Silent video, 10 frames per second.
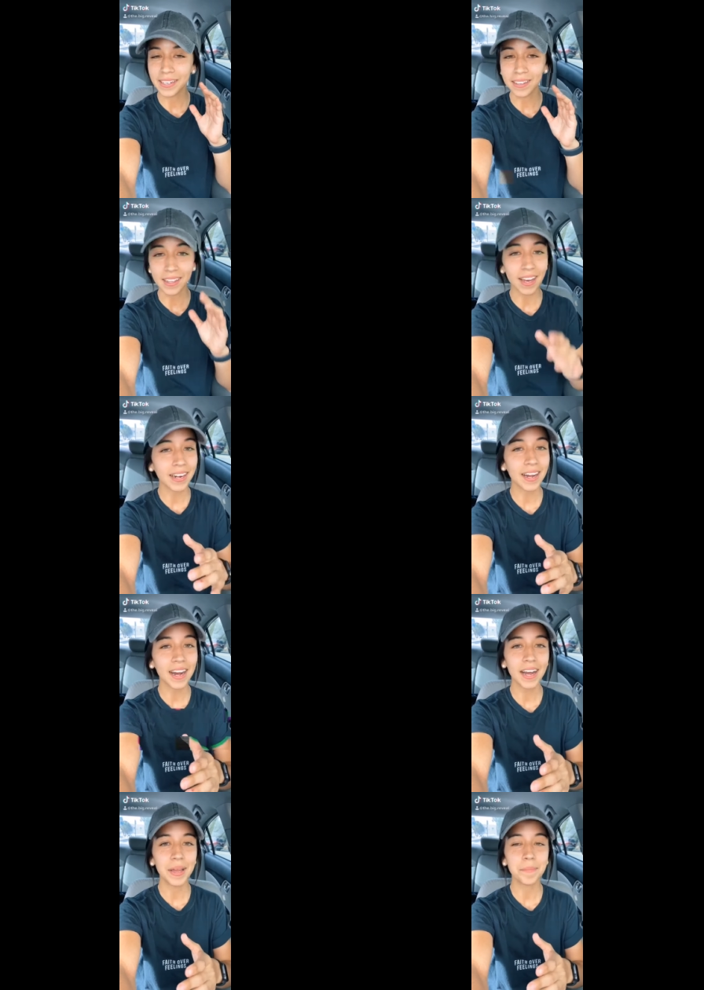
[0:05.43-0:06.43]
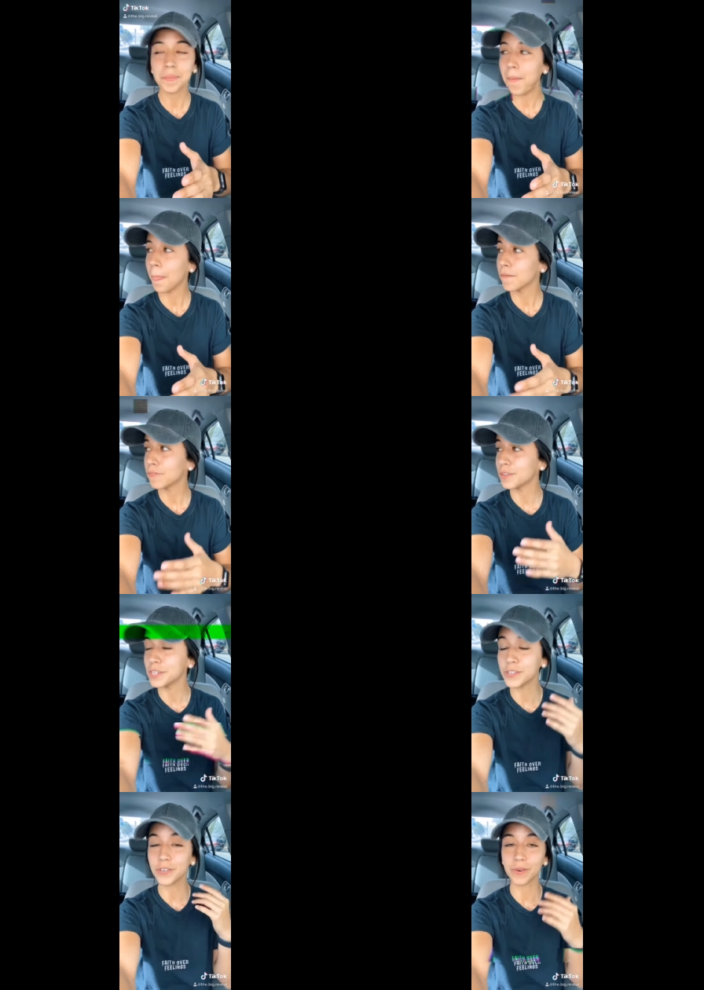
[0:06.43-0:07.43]
a lot of hype for
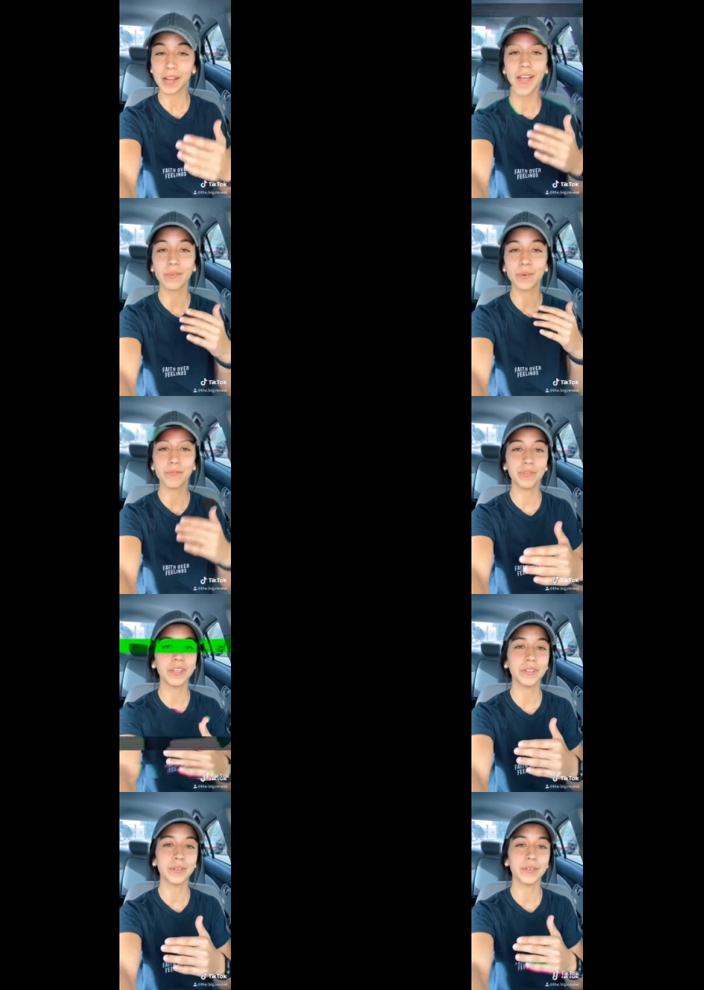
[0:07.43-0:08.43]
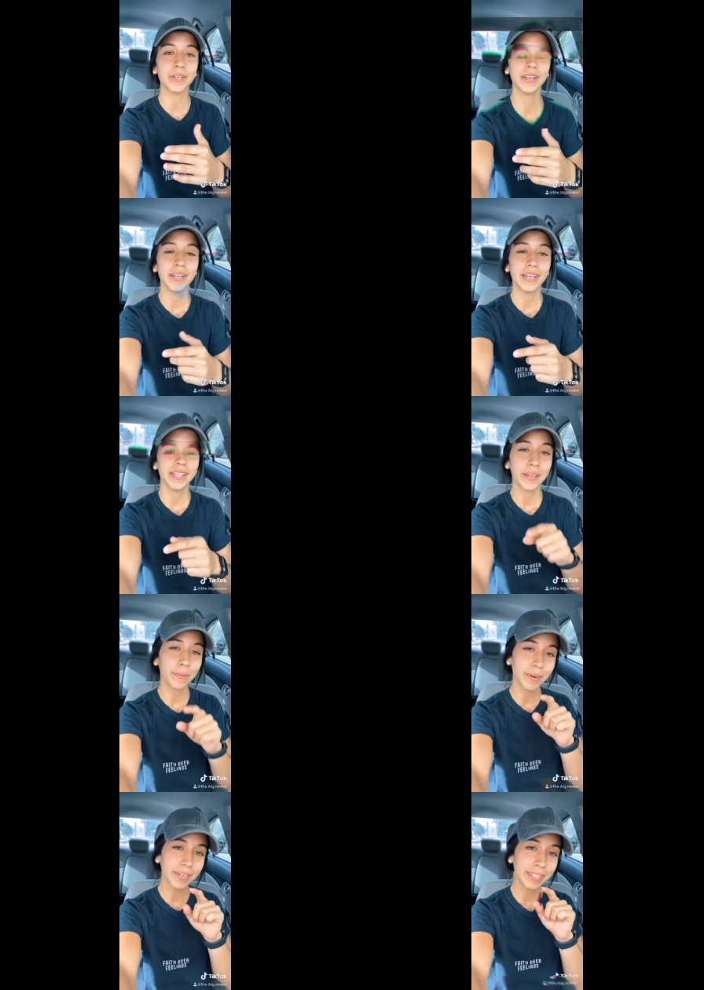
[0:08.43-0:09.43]
this grand reveal that
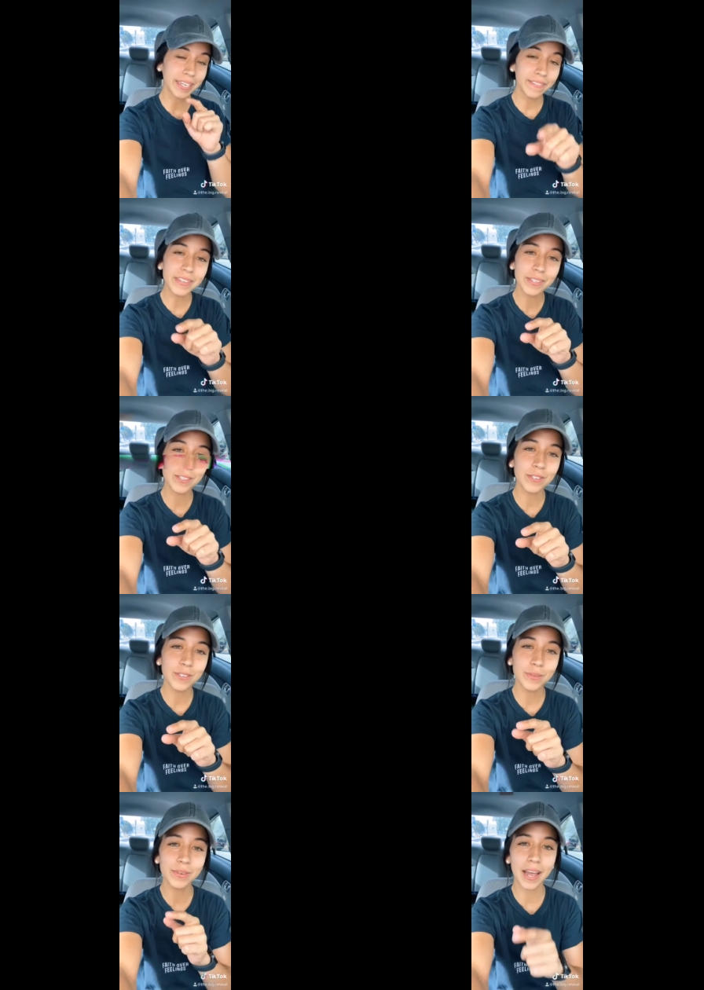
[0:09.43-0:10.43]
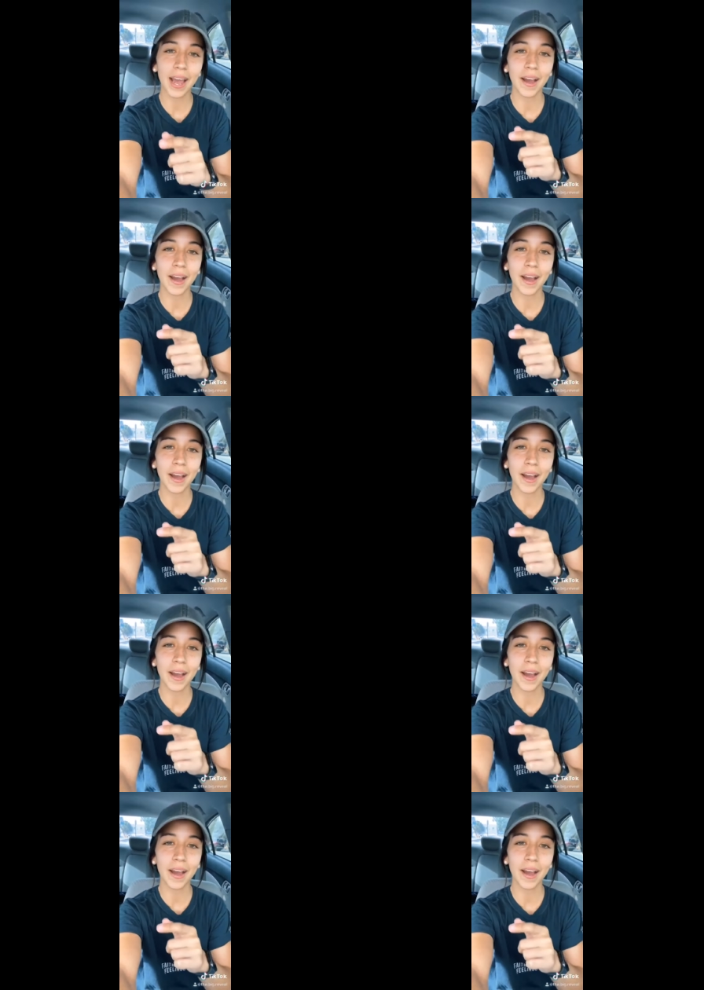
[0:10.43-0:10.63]
we're giving to you now.